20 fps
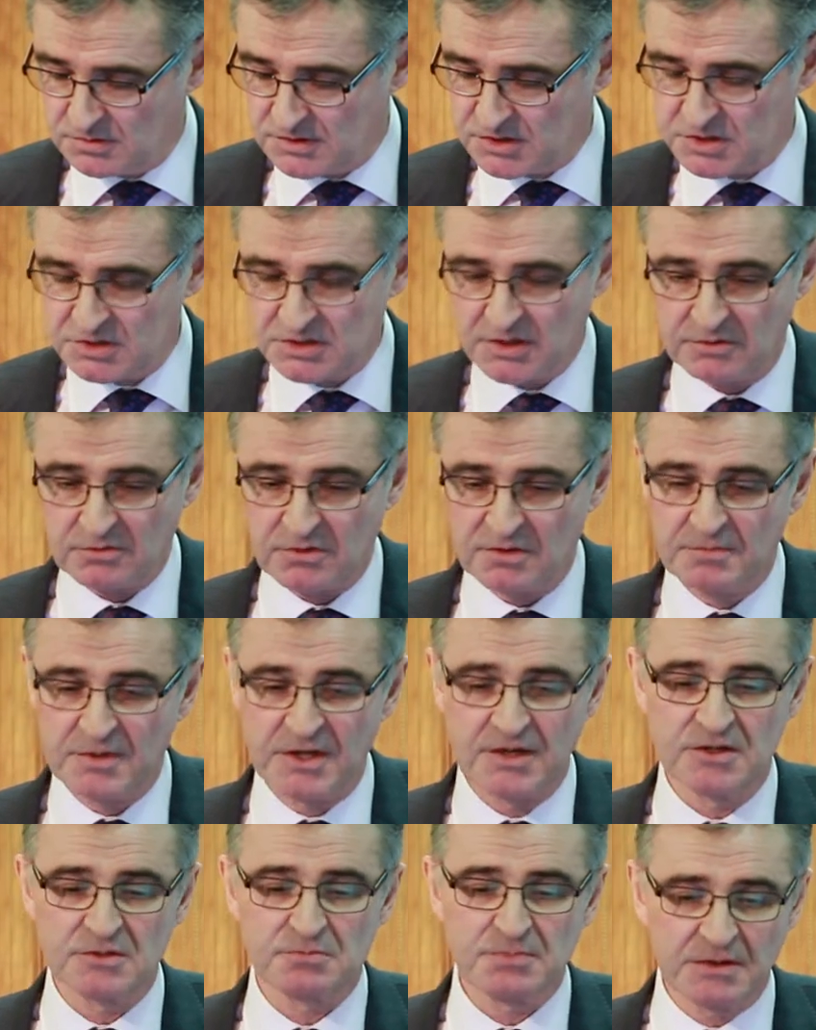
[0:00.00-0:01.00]
stuck with me,
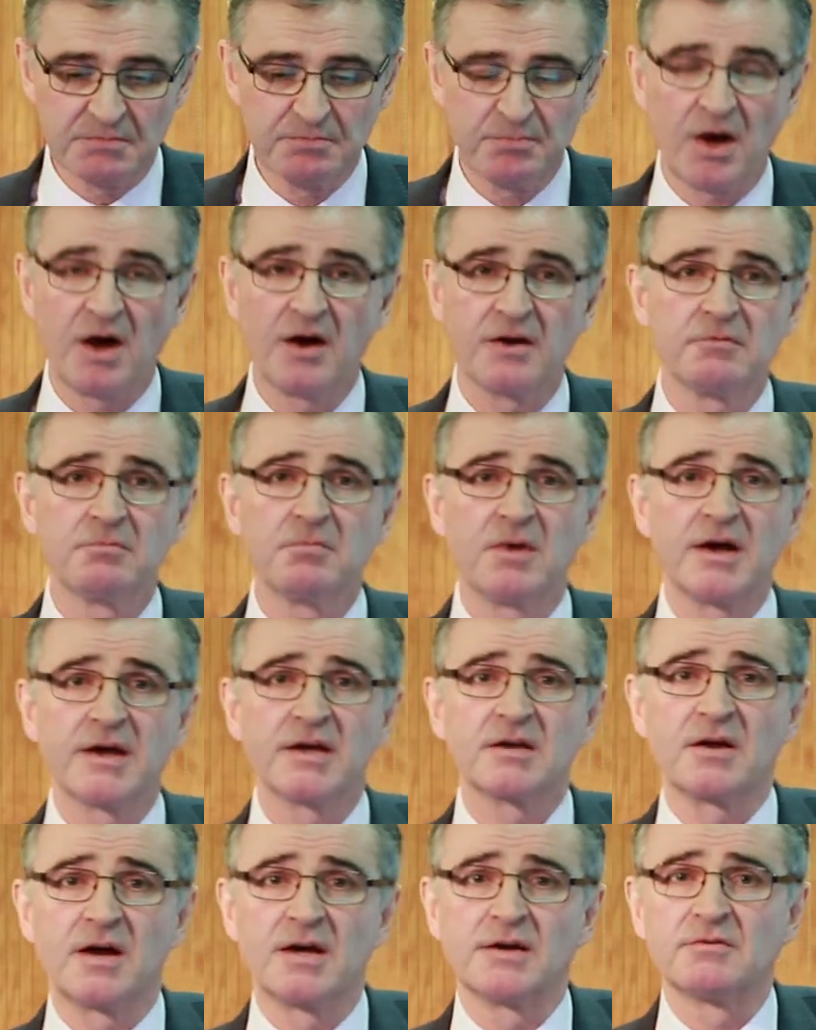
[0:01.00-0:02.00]
and it's been part of my
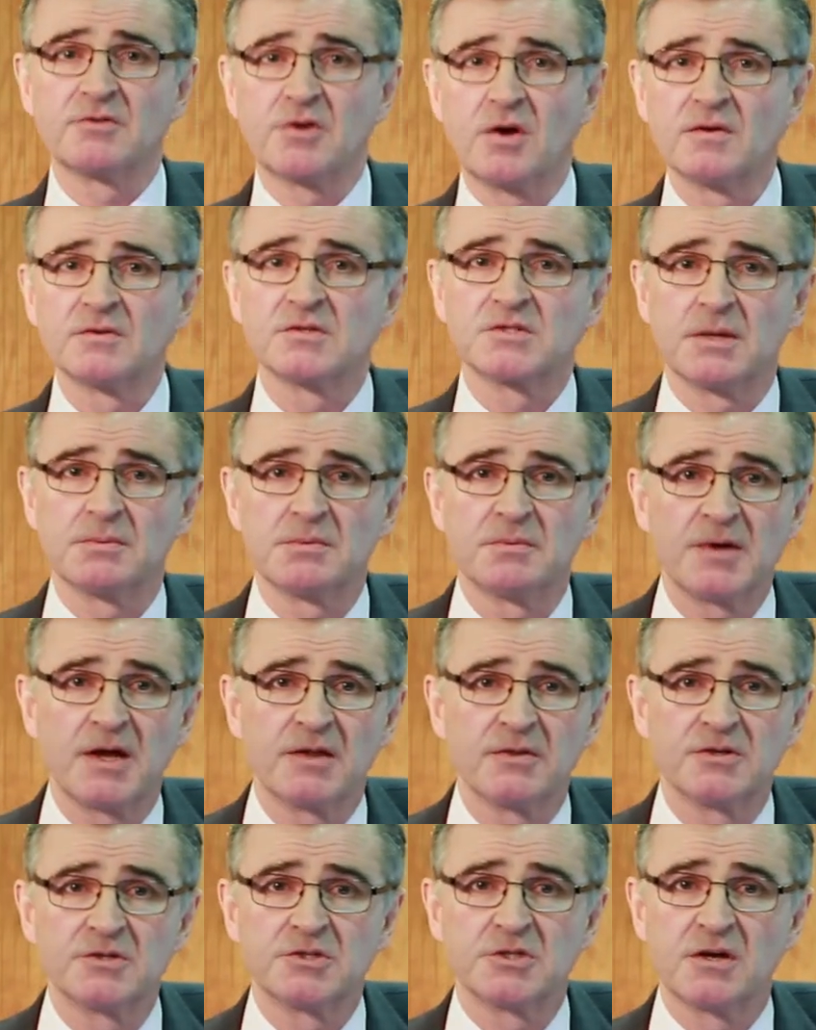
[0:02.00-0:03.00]
kind of concept
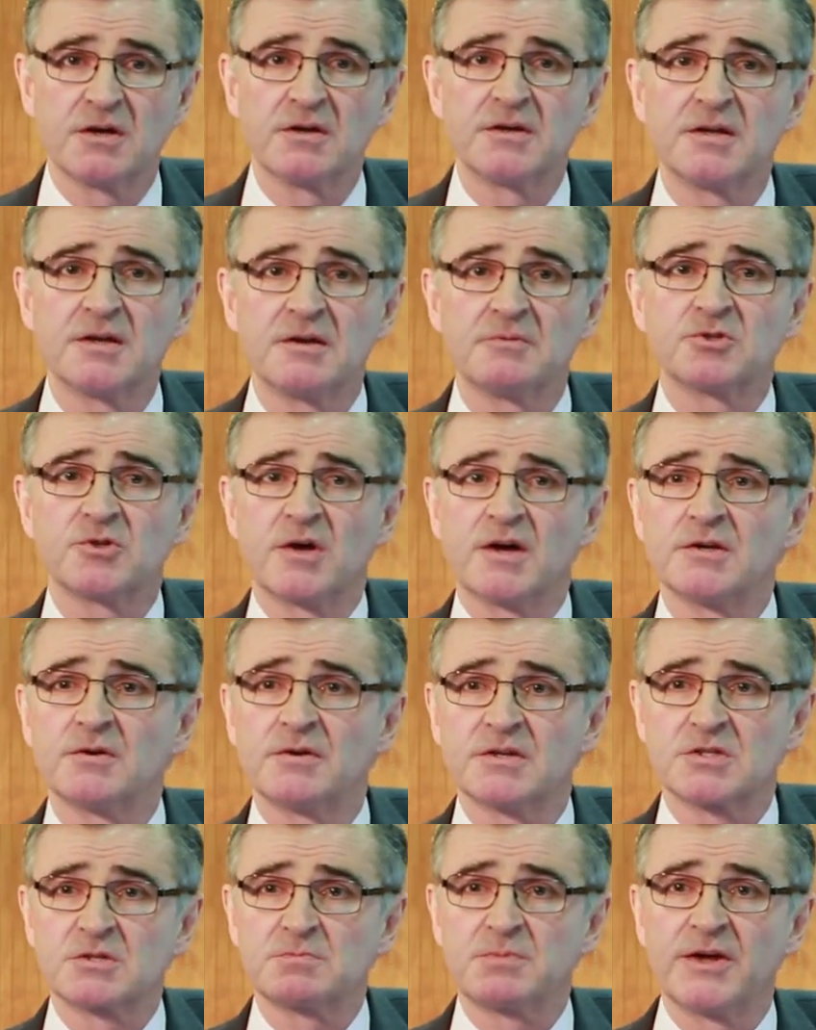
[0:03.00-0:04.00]
about the journey and of trying to
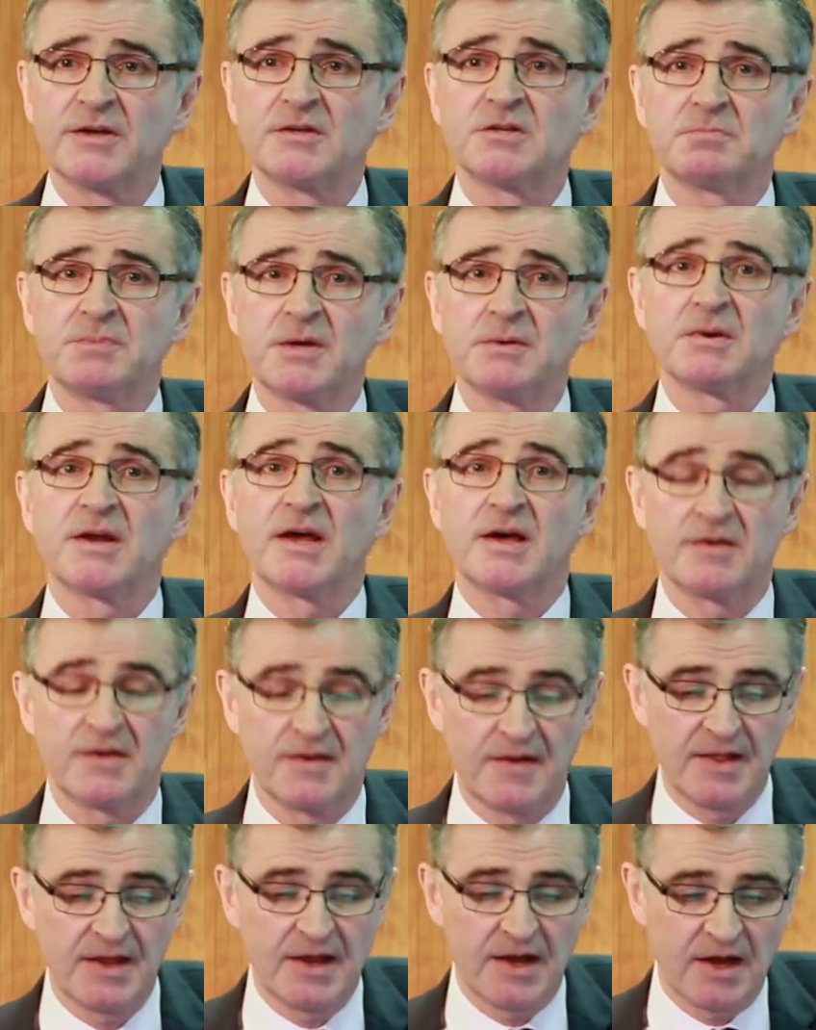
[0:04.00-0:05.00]
explain to people how
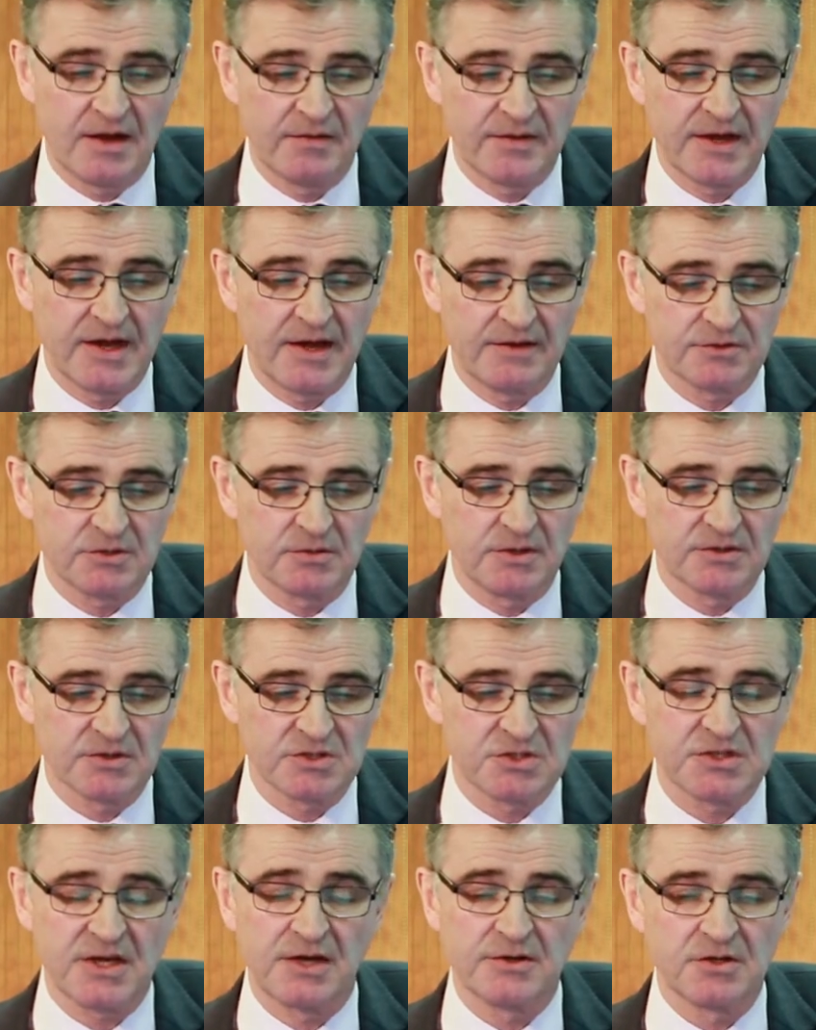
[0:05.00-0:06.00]
they have to
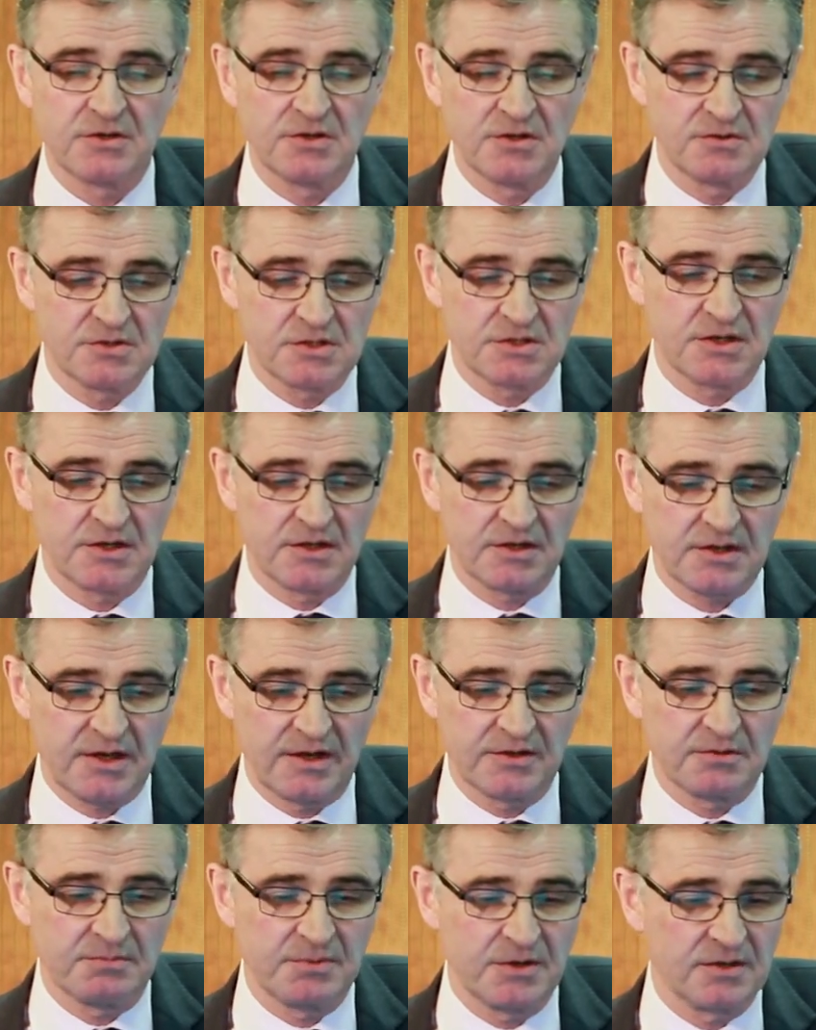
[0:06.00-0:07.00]
understand and use the
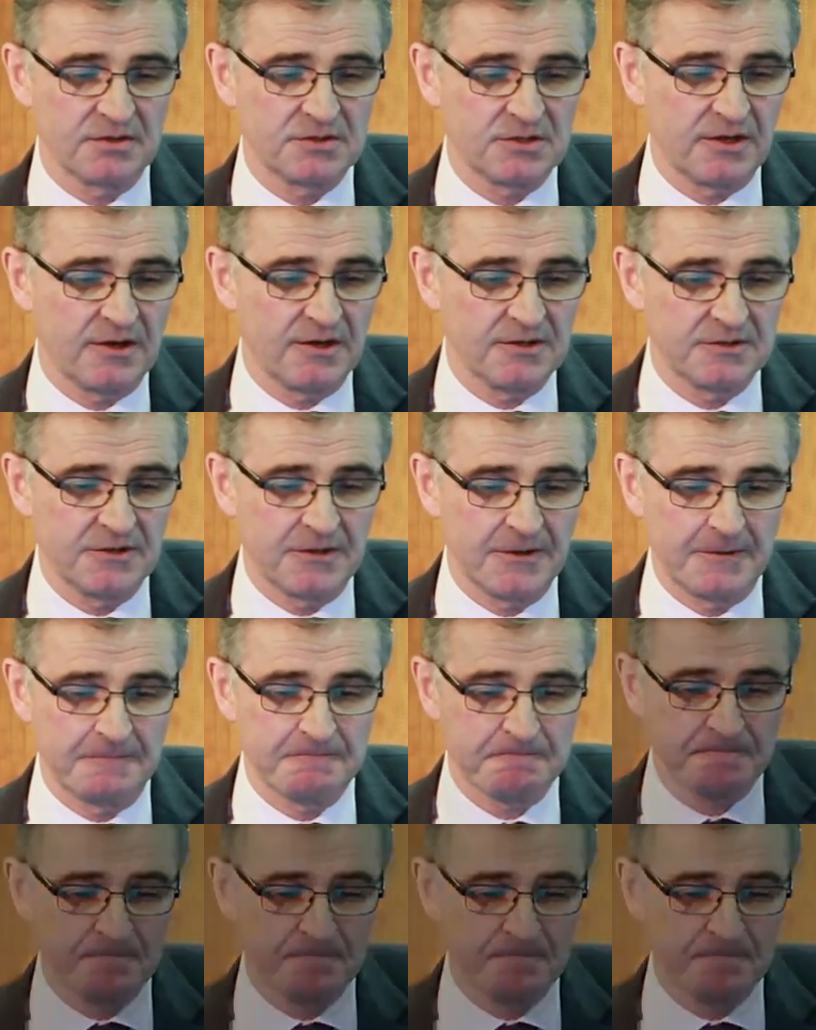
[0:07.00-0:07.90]
accountability idea.